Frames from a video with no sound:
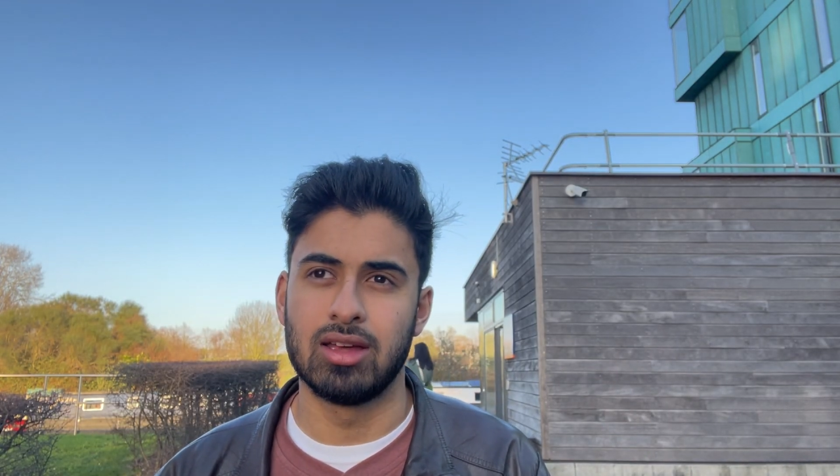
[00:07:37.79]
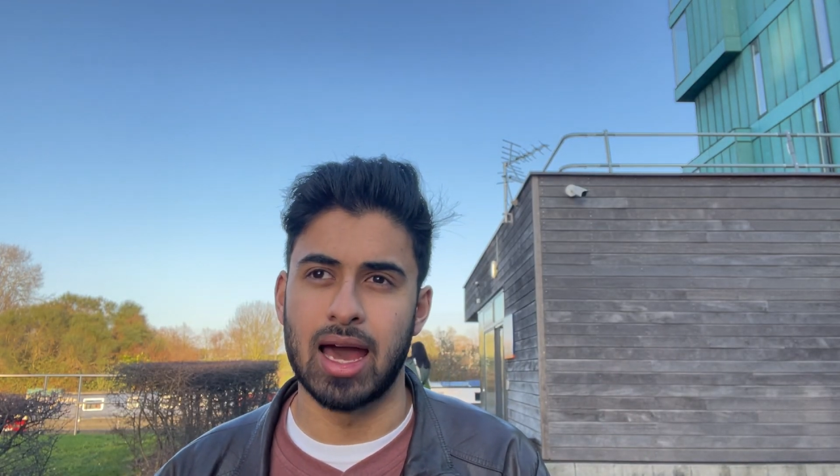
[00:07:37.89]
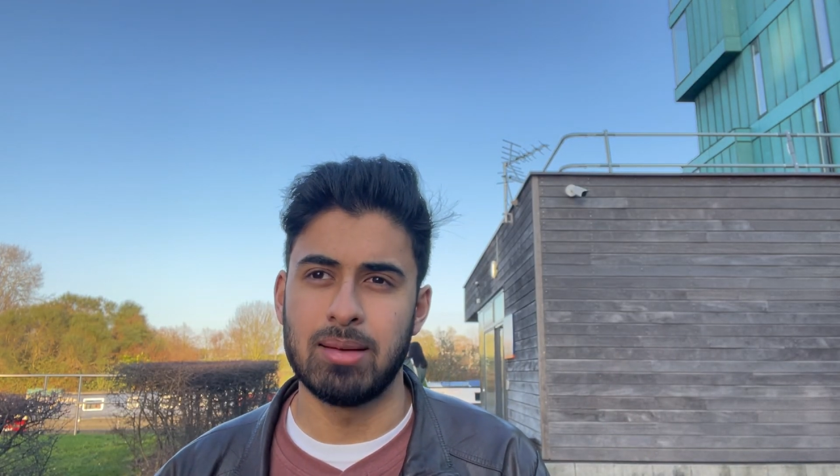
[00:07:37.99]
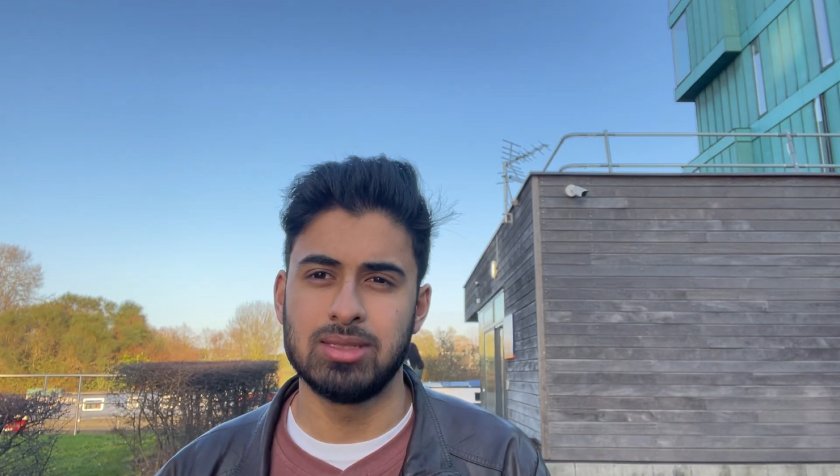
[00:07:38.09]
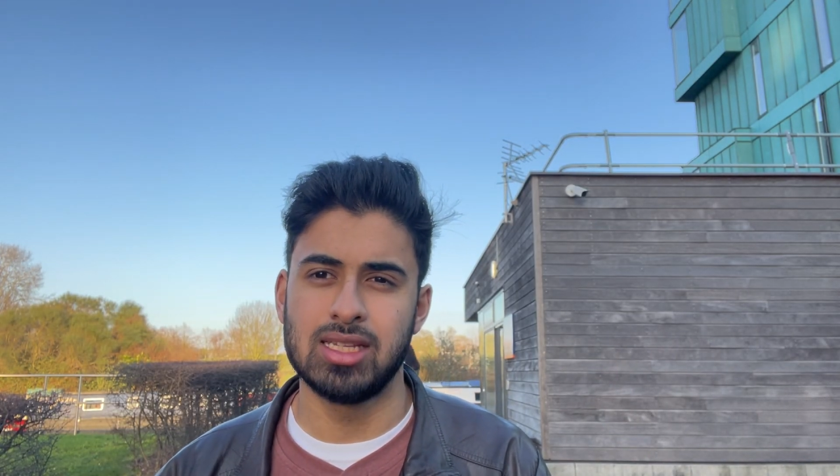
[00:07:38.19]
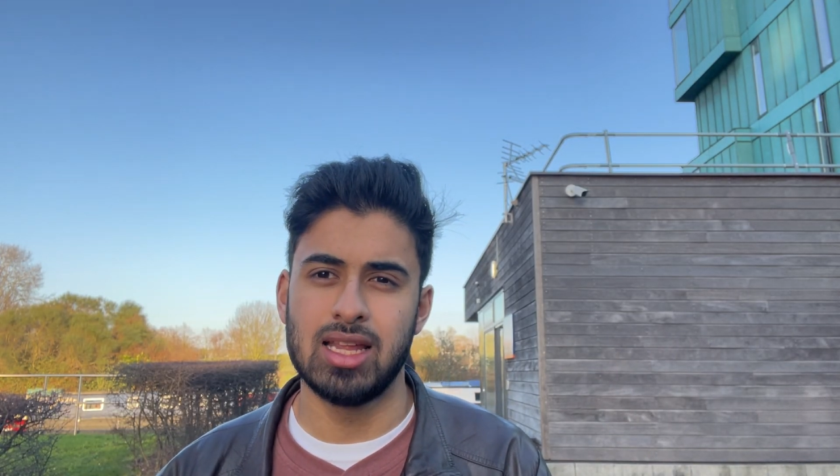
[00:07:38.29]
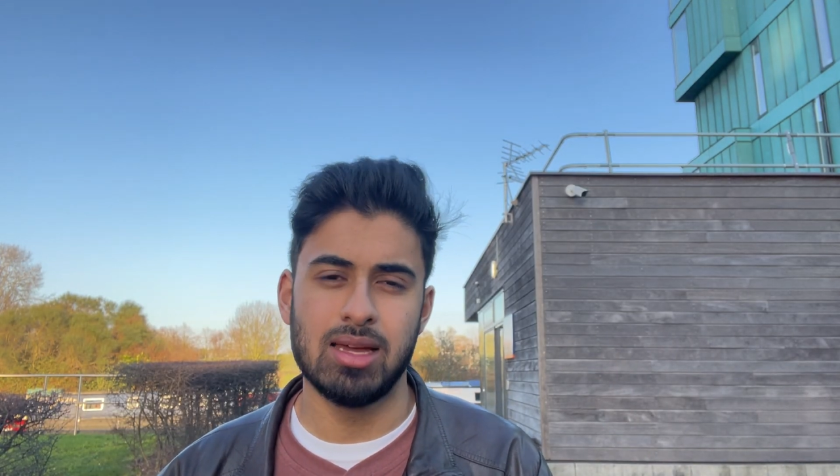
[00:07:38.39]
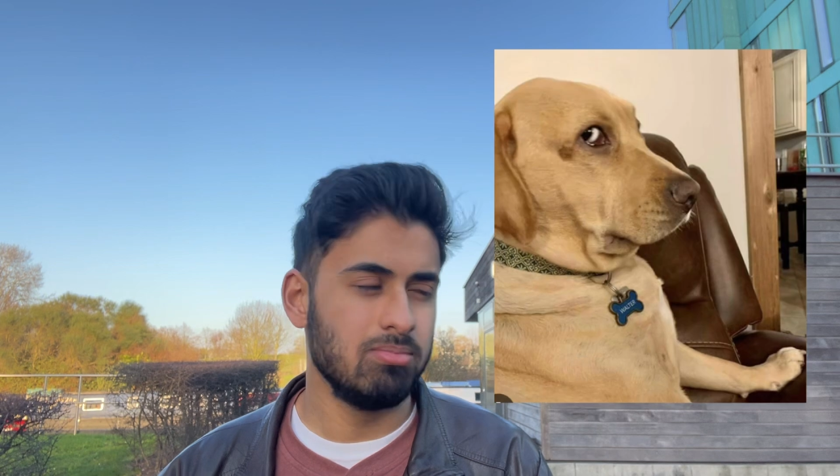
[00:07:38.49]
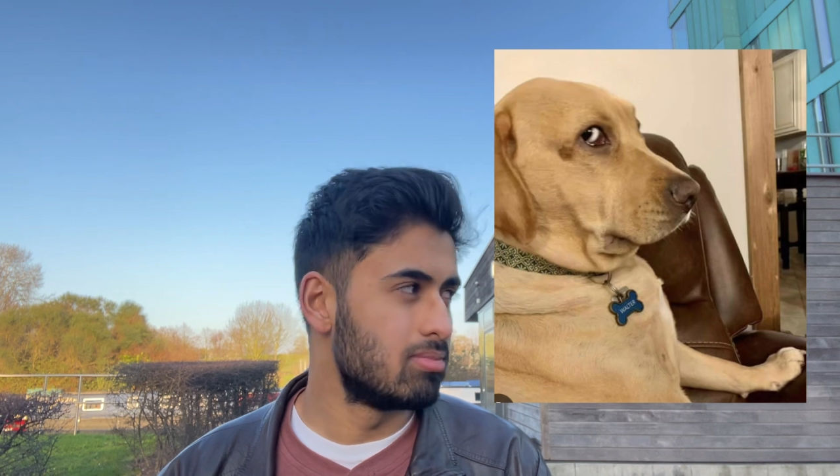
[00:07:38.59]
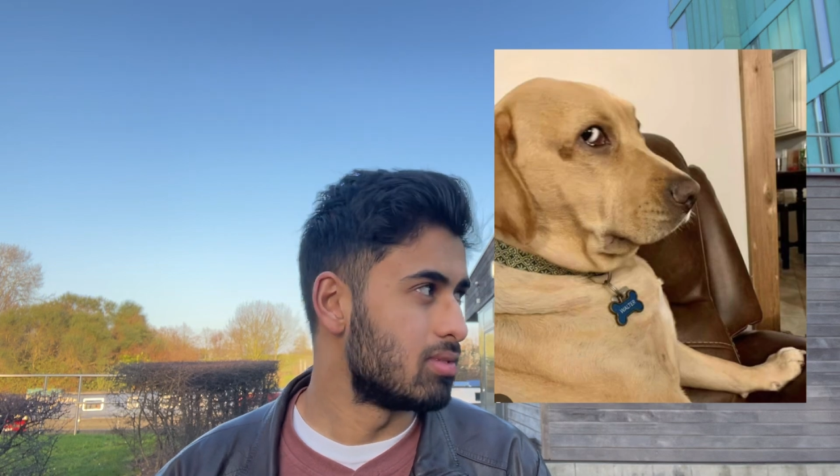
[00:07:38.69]

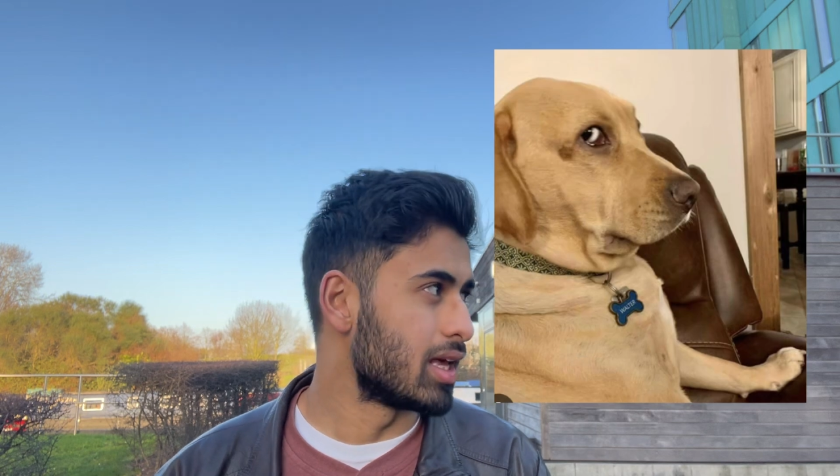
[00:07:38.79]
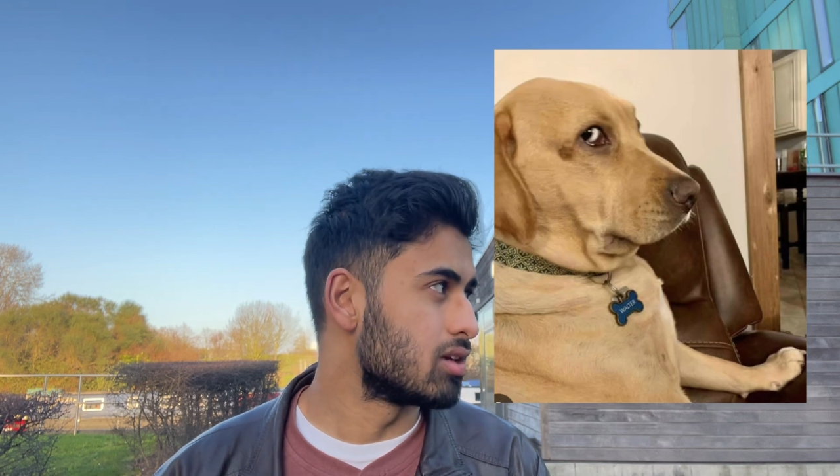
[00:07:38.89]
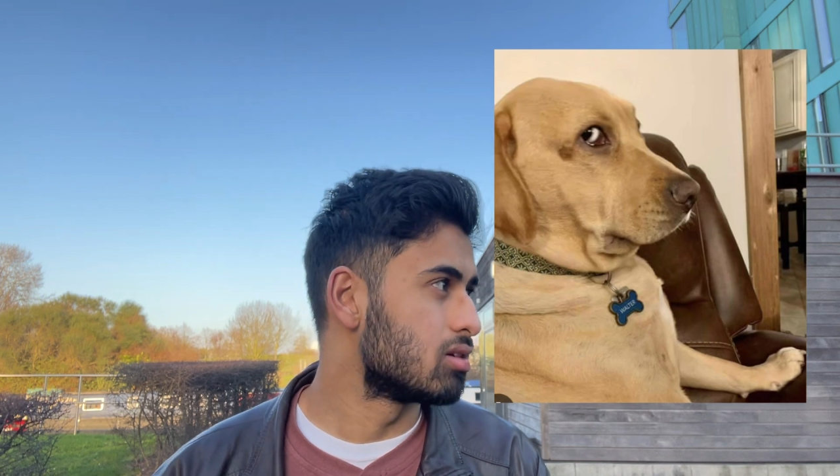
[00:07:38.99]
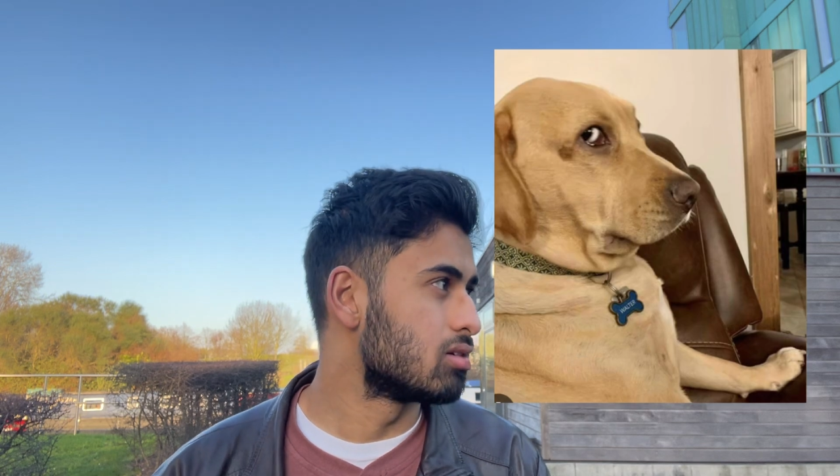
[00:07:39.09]
Amsterdam, like